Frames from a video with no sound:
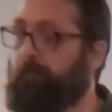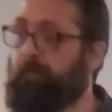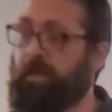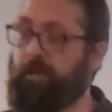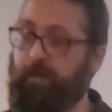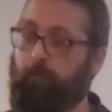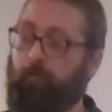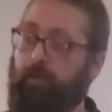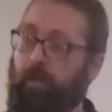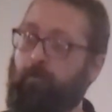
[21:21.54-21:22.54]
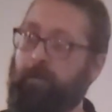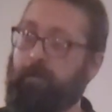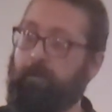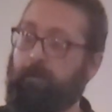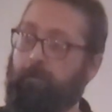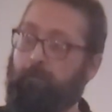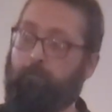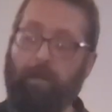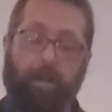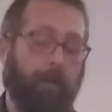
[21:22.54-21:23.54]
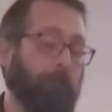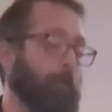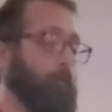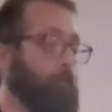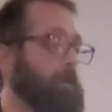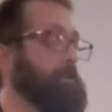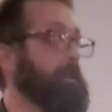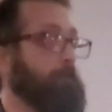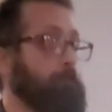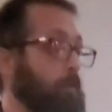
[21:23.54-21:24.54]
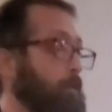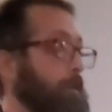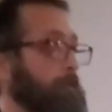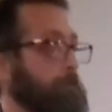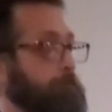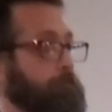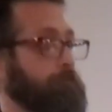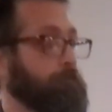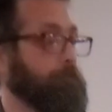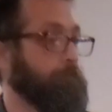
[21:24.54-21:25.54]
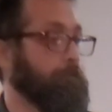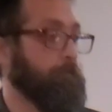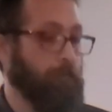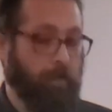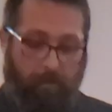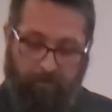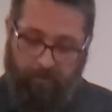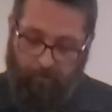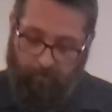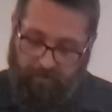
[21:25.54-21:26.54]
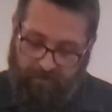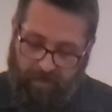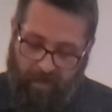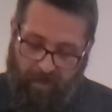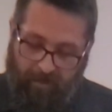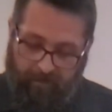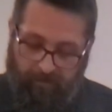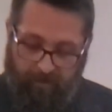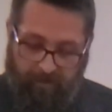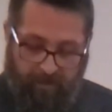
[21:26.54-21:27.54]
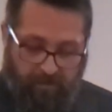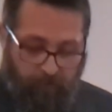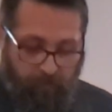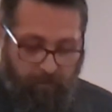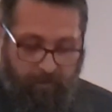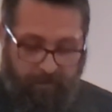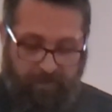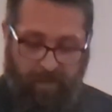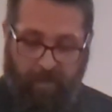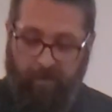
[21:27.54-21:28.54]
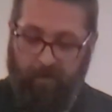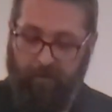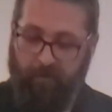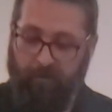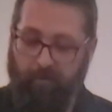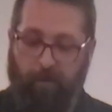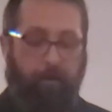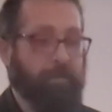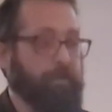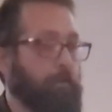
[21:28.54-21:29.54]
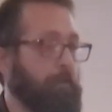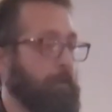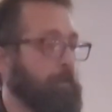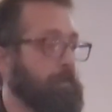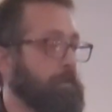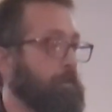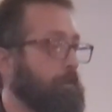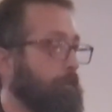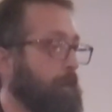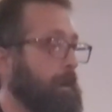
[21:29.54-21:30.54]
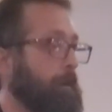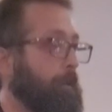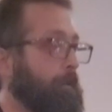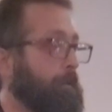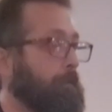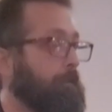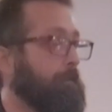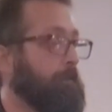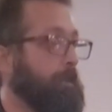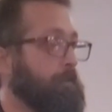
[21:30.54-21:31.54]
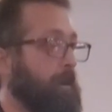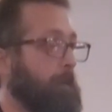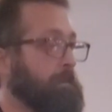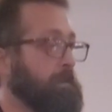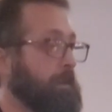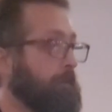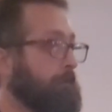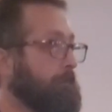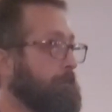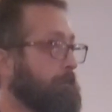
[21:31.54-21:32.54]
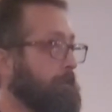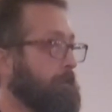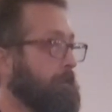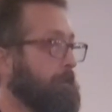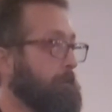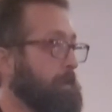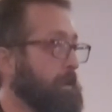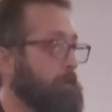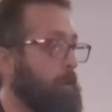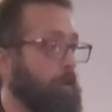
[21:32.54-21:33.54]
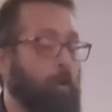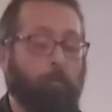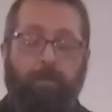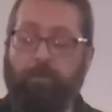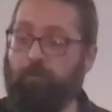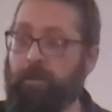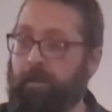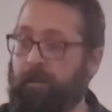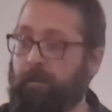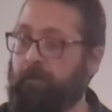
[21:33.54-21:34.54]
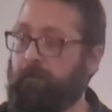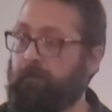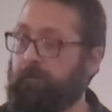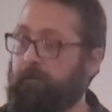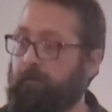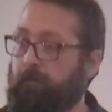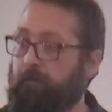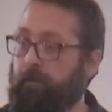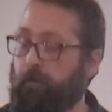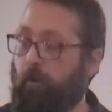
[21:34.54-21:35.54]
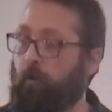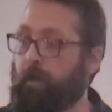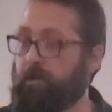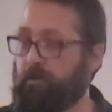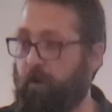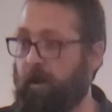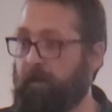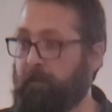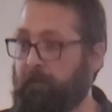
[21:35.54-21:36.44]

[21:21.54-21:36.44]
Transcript: because they were bloated but ever wanting more. There was a saying in antiquity that said, There is no thirst greater than dropsy, because while always drinking, you're always dry.